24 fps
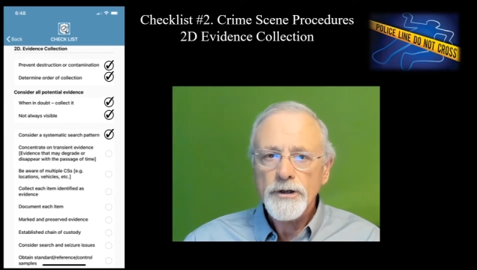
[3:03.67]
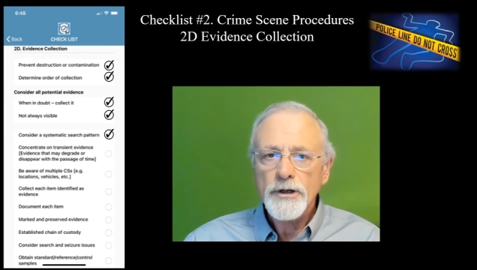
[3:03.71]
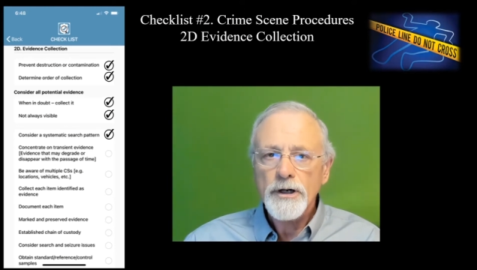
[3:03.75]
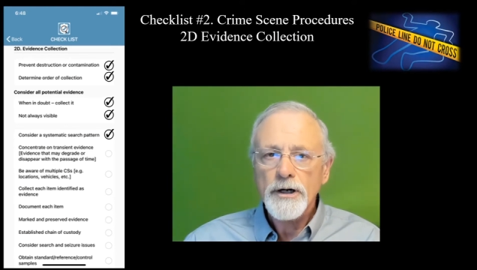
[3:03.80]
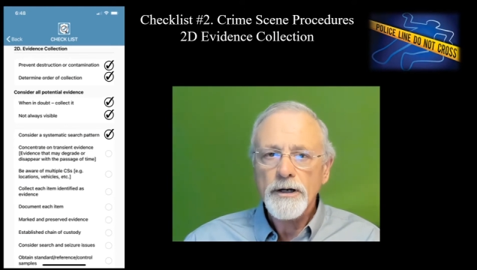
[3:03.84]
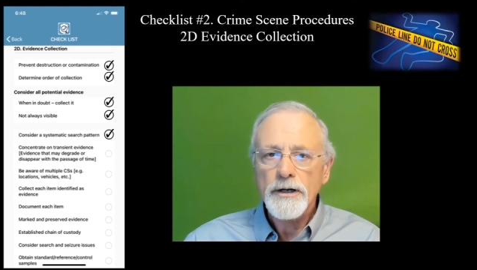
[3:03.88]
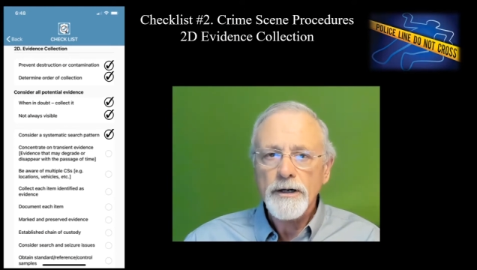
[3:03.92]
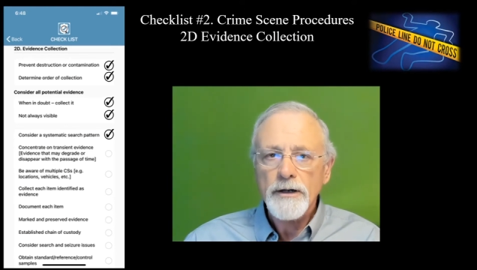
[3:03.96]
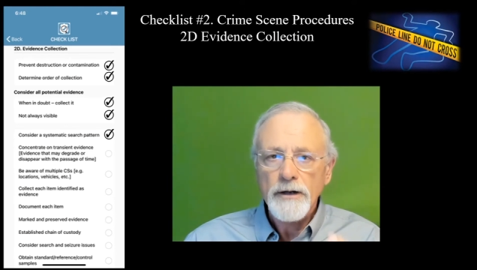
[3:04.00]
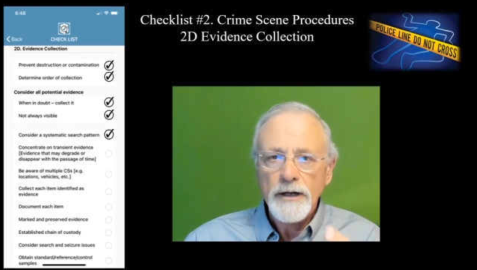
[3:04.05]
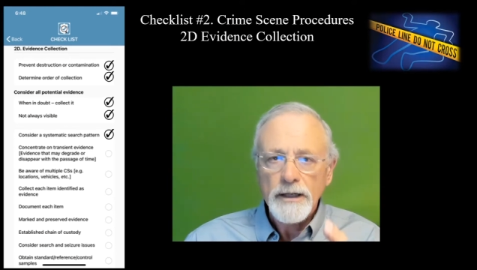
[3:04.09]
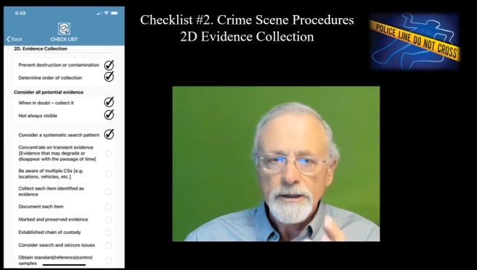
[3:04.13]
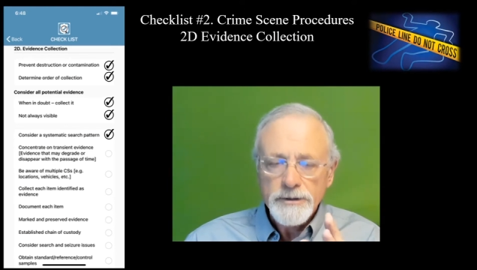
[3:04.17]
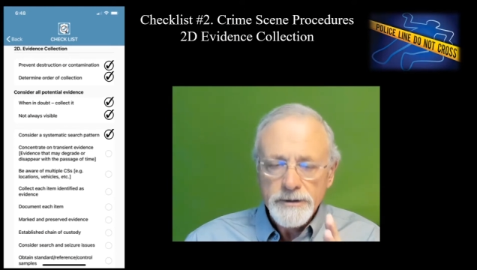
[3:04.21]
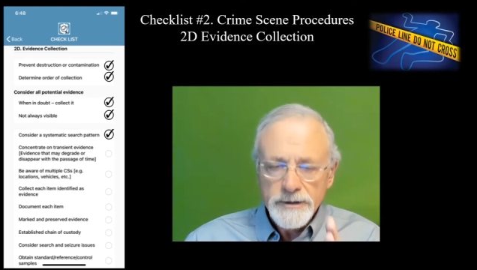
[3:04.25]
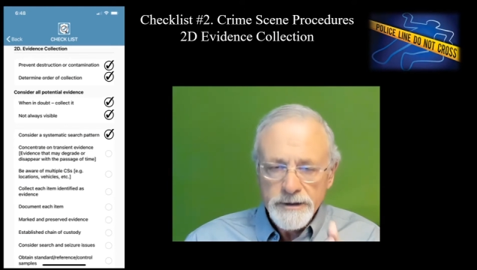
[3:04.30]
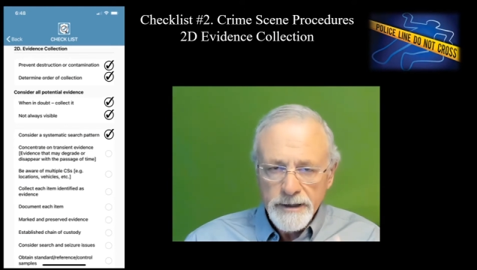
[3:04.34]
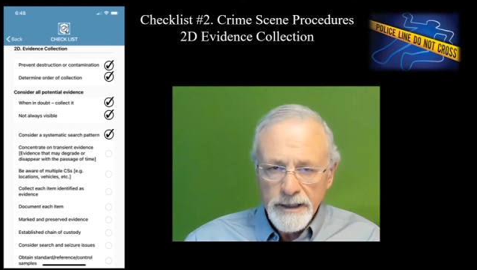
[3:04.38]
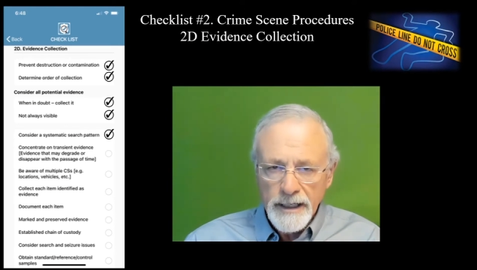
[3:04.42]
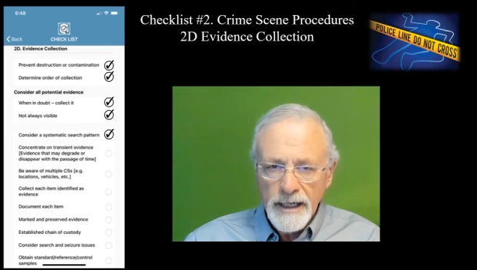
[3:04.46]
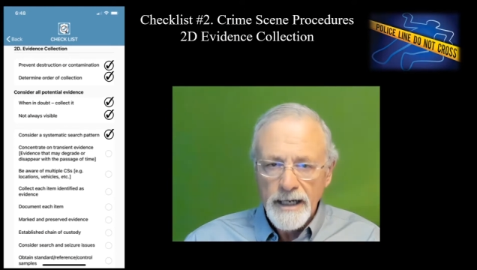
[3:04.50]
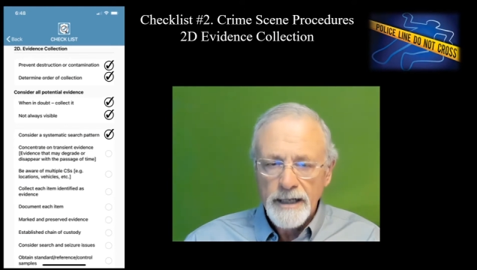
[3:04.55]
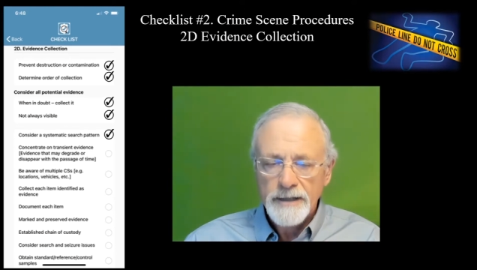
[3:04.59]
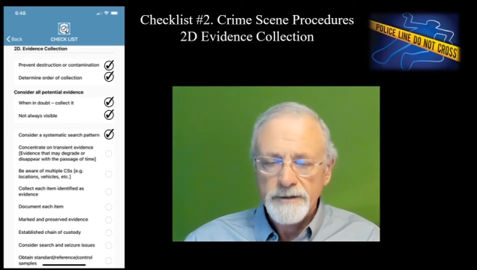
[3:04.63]
going to
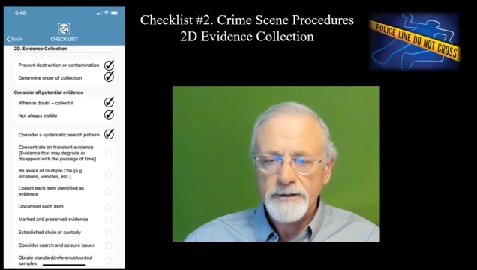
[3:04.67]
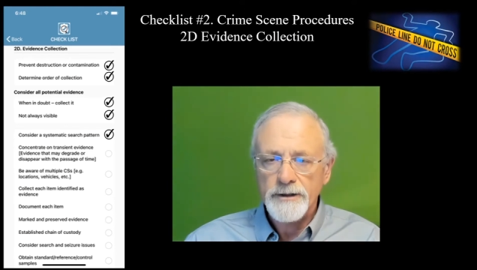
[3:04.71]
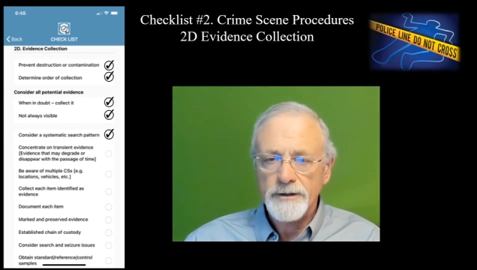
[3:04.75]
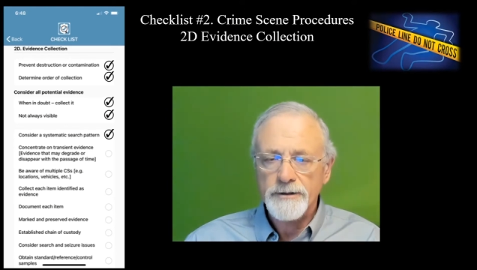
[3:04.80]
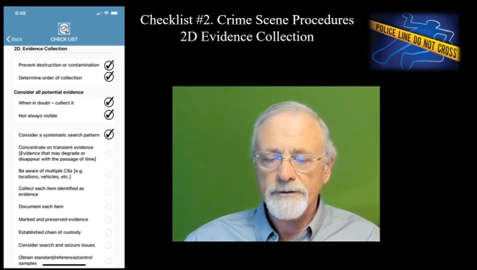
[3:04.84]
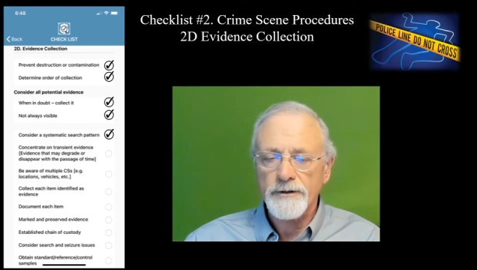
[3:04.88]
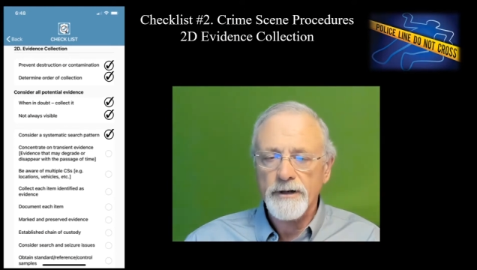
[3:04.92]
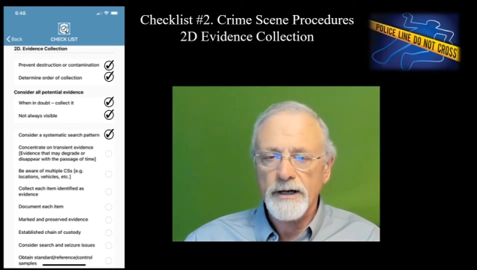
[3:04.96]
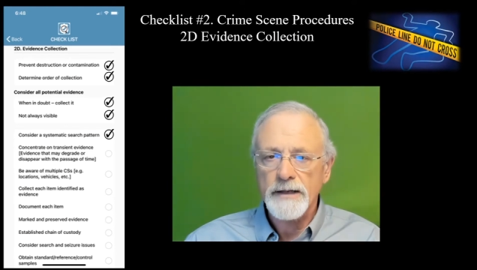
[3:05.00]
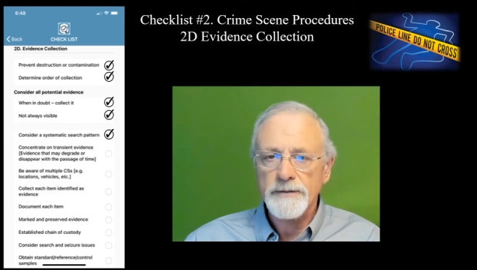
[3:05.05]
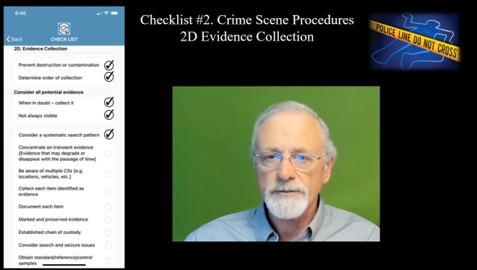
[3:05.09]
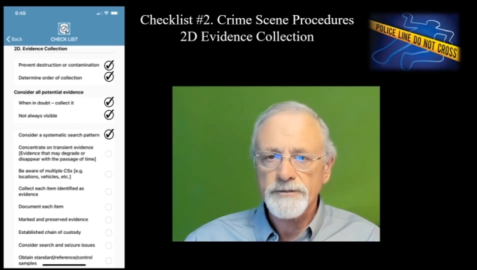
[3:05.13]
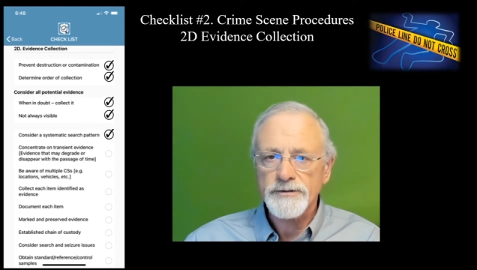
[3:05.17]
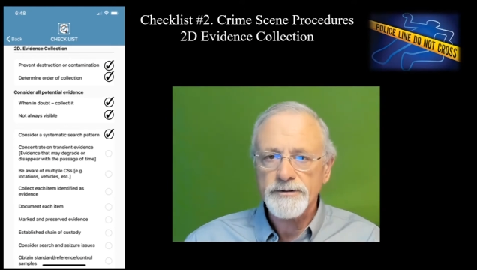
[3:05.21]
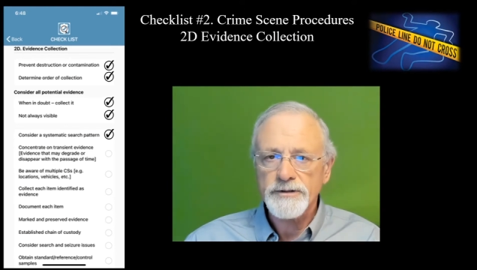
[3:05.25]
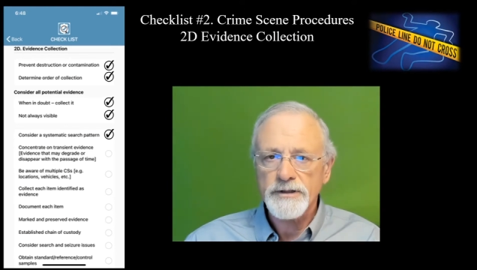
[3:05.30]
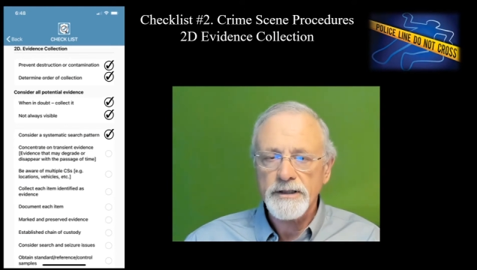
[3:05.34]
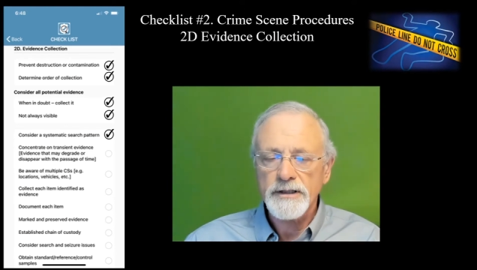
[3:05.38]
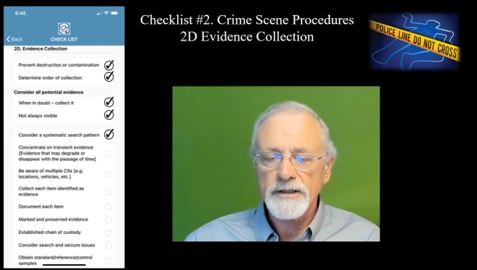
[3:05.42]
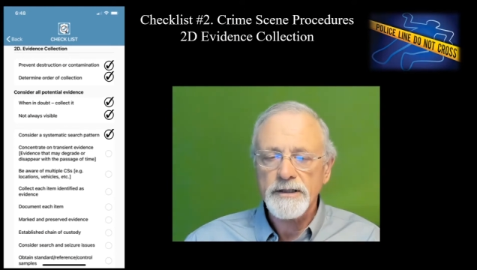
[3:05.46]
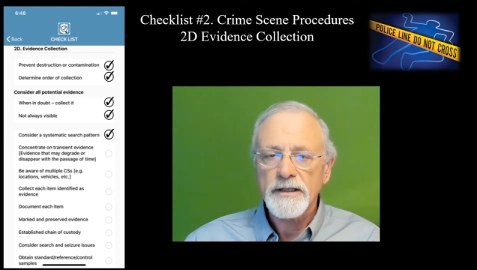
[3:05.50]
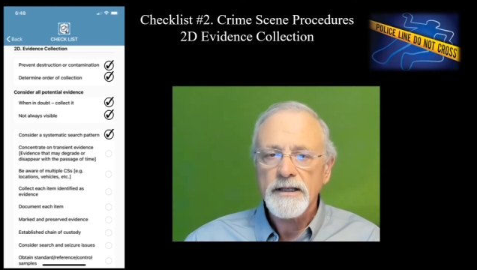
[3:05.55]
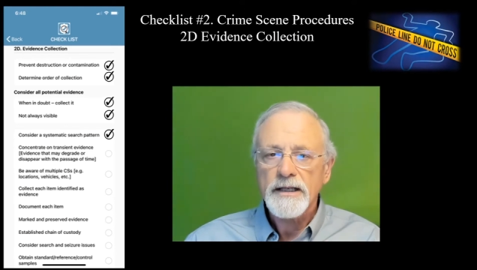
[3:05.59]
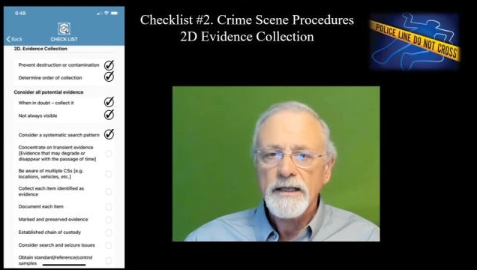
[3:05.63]
attack the crime
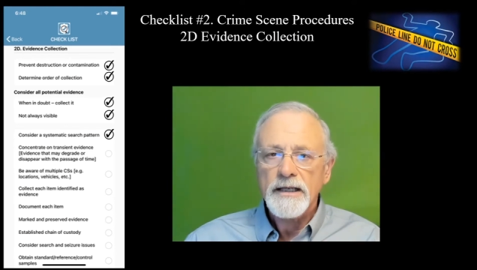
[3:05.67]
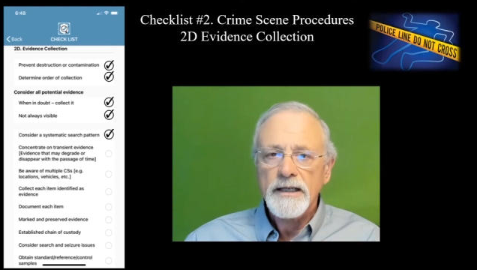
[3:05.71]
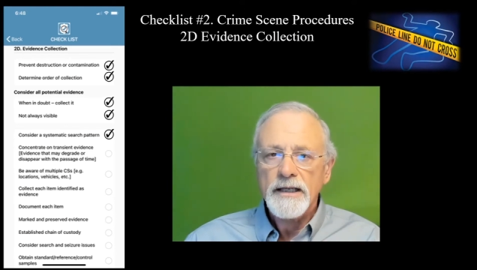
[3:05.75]
scene